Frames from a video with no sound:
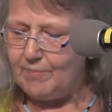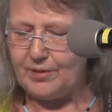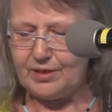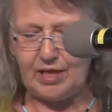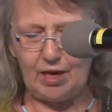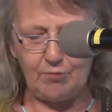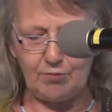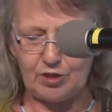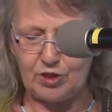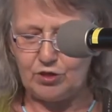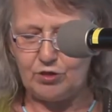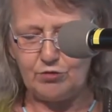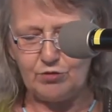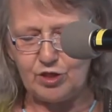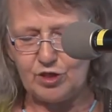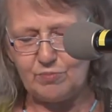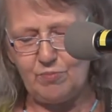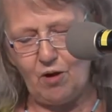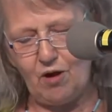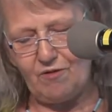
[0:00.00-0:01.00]
but they were
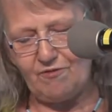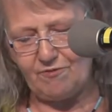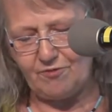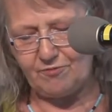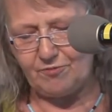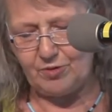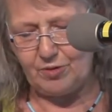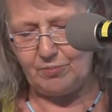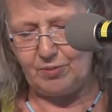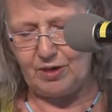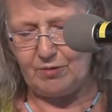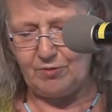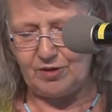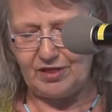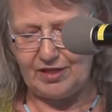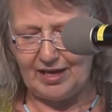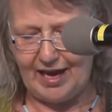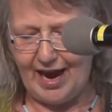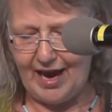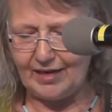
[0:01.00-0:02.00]
too small to be
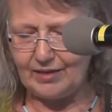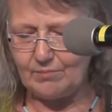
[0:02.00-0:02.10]
with the